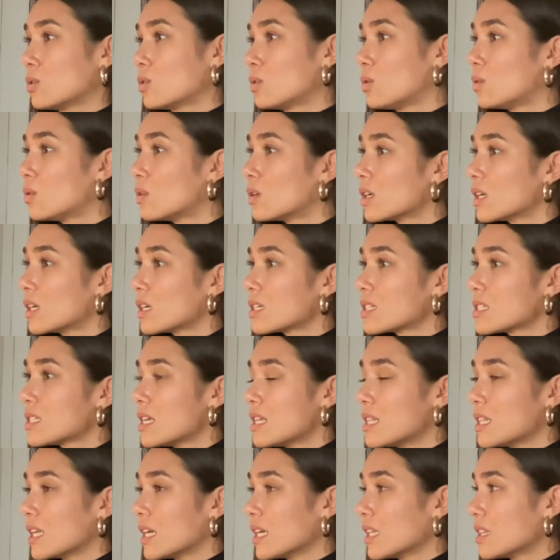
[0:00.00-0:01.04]
quirks
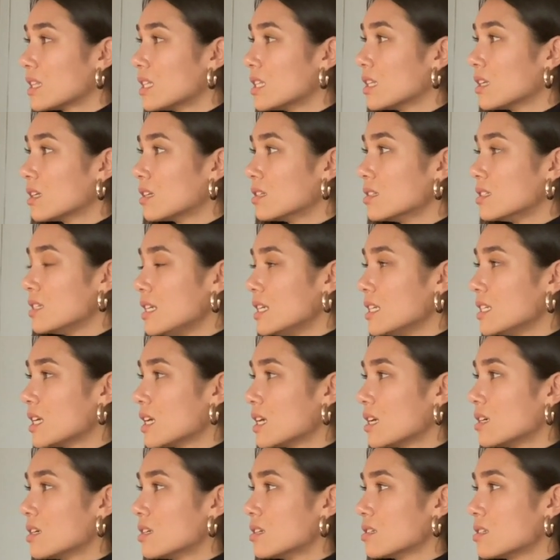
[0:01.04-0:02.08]
and the little
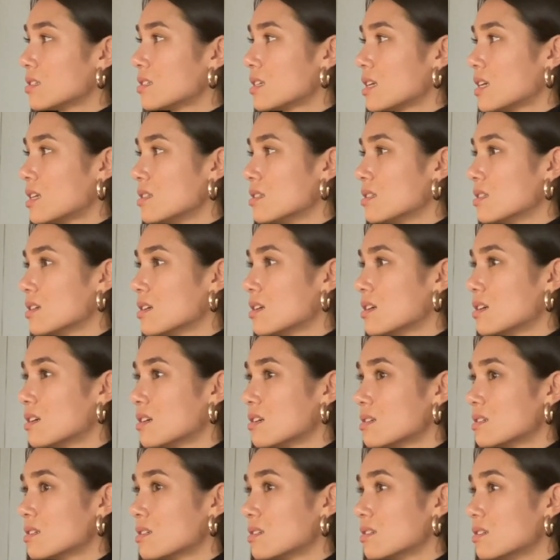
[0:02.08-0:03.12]
details and
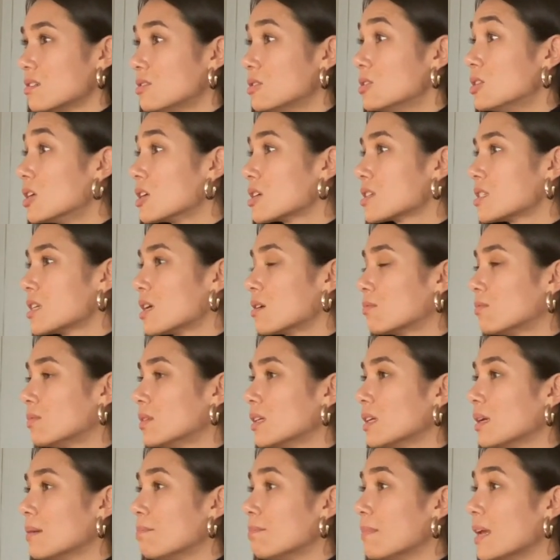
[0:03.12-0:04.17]
the nooks that
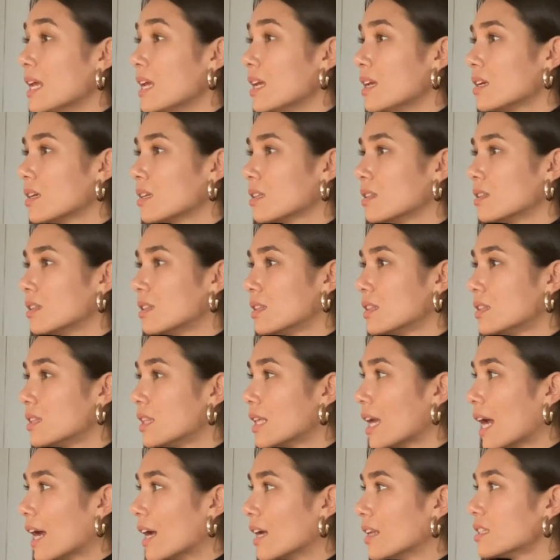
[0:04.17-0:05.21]
really make
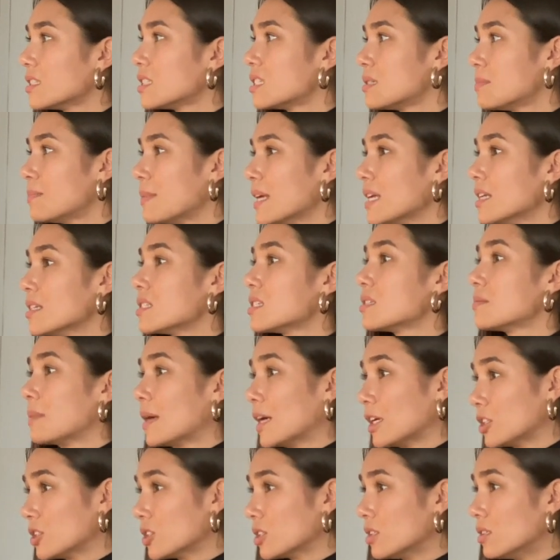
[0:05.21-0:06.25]
that space
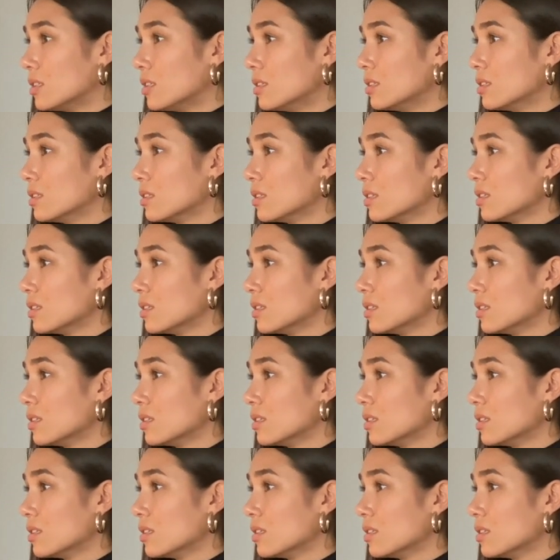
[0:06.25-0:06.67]
special.